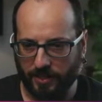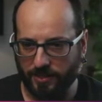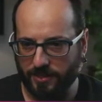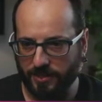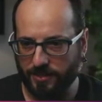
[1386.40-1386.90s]

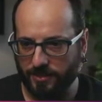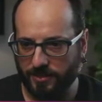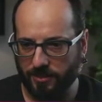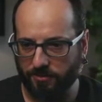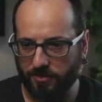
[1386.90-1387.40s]
this is
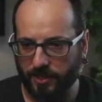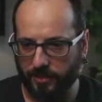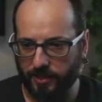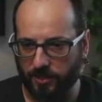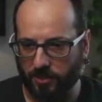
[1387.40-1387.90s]
still running
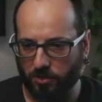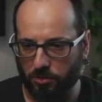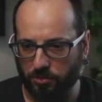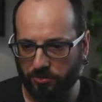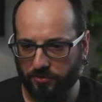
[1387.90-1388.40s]
the
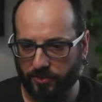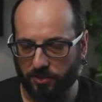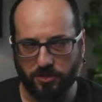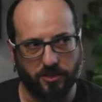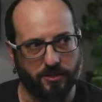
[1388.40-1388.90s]
old
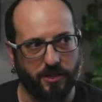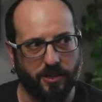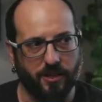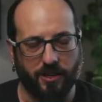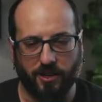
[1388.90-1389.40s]
version
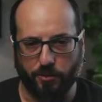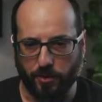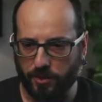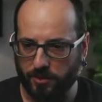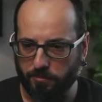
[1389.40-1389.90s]
with
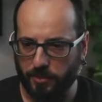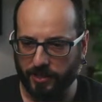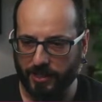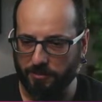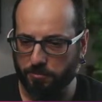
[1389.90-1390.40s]
the
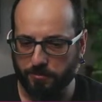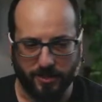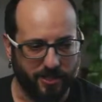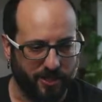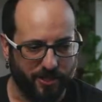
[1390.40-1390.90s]
buggy
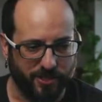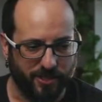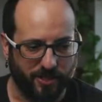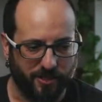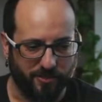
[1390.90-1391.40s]
implementation
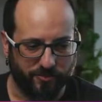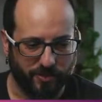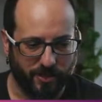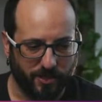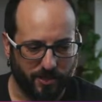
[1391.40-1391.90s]
of
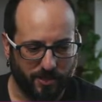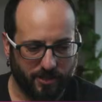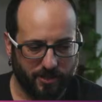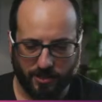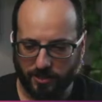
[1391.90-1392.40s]

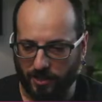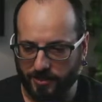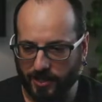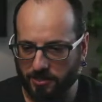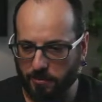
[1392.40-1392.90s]

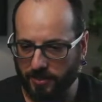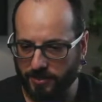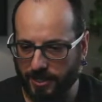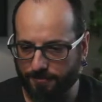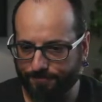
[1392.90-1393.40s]
Context
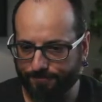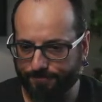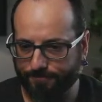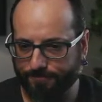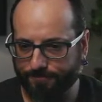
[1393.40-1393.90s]
Bonsai.
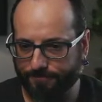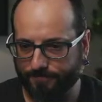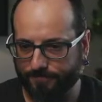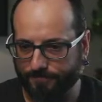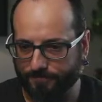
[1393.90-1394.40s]

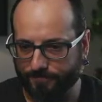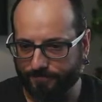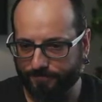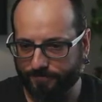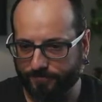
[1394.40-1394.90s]

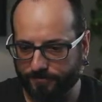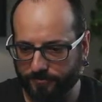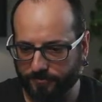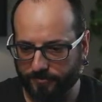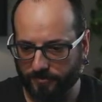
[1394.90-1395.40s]

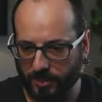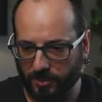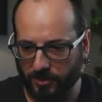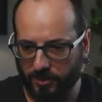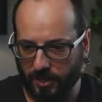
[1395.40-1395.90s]

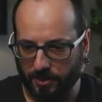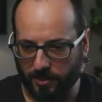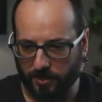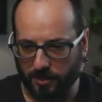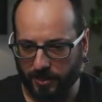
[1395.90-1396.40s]
I think
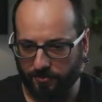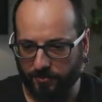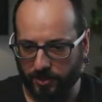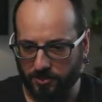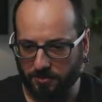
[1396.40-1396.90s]
I'll let it
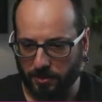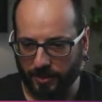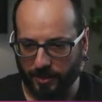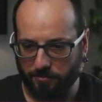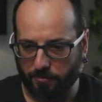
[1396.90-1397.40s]
finish the
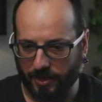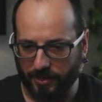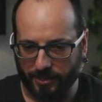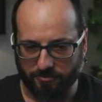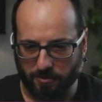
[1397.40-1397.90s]
plan, but I
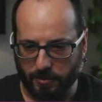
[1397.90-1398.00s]
need to remember